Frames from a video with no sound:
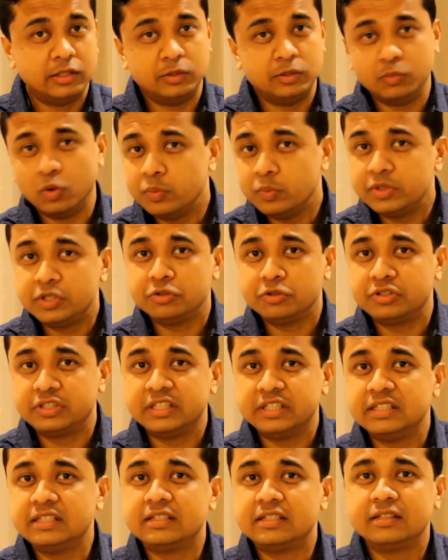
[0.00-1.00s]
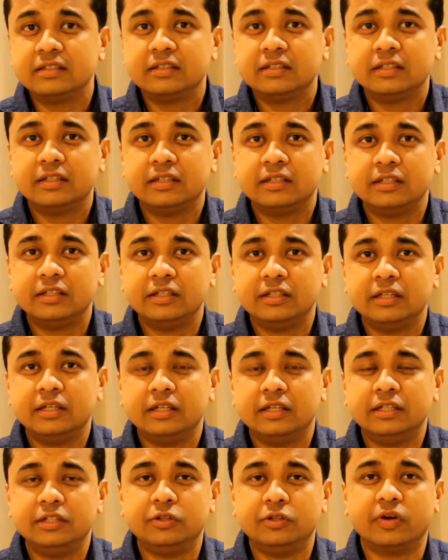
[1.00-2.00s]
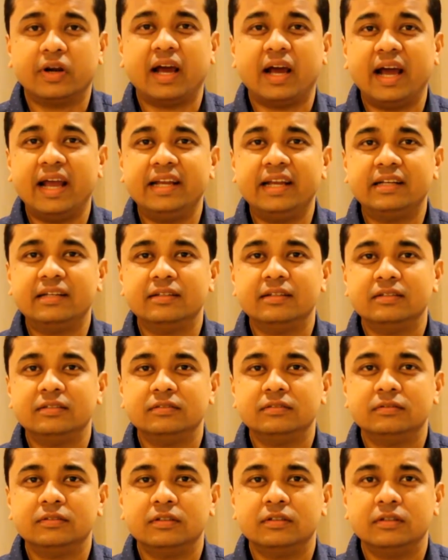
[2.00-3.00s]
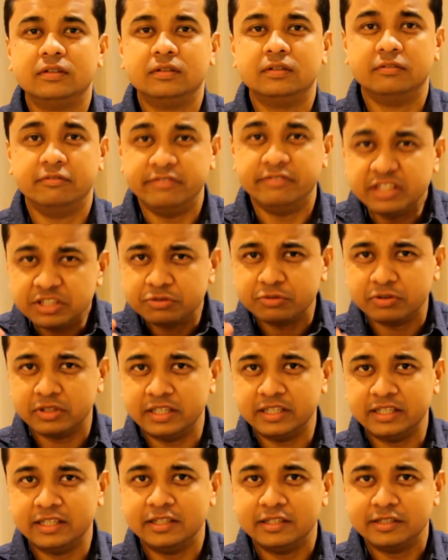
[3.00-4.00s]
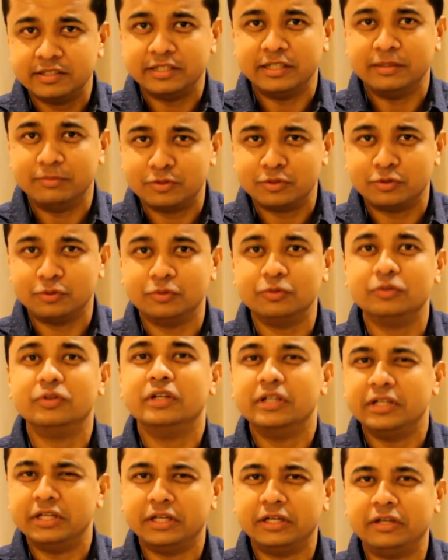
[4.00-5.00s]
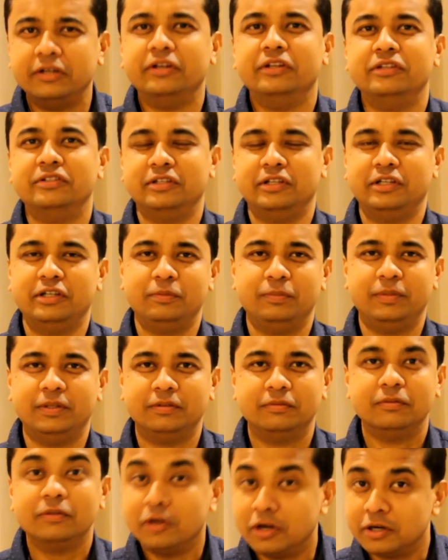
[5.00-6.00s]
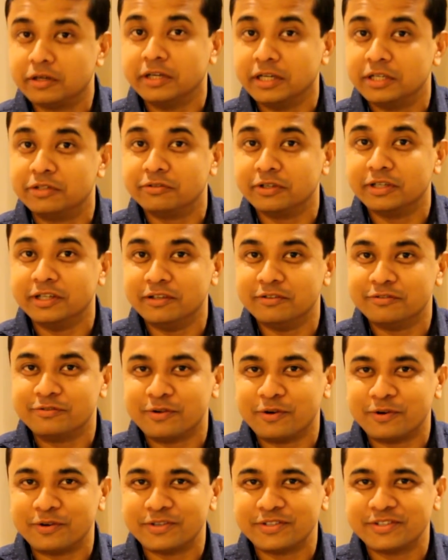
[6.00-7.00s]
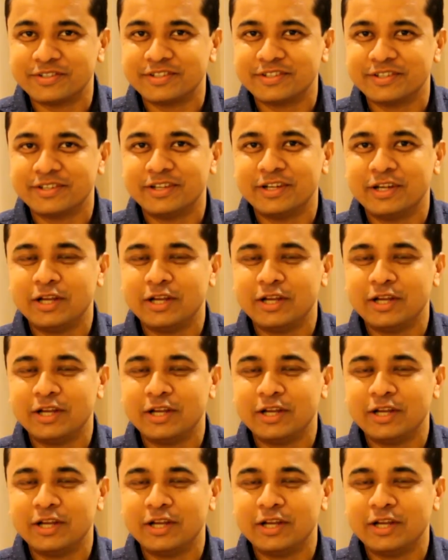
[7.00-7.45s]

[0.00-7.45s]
The moment you tilt, your height visually seems to decrease a little bit. Not literally, of course.